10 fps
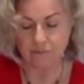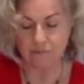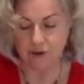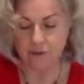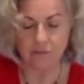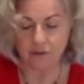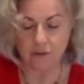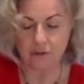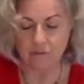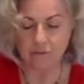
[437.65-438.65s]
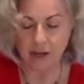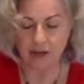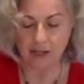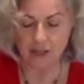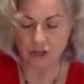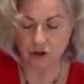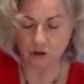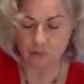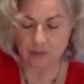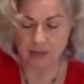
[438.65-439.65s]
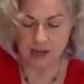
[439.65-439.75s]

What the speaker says: very, very finely chopped